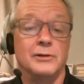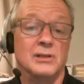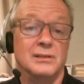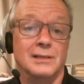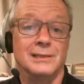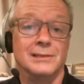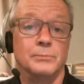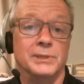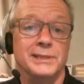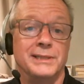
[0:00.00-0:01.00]
they're a
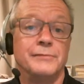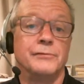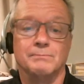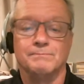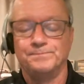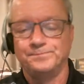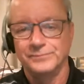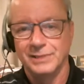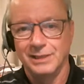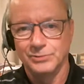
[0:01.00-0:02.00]
little bit different
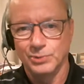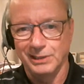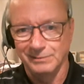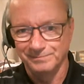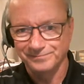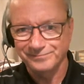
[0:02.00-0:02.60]
as well.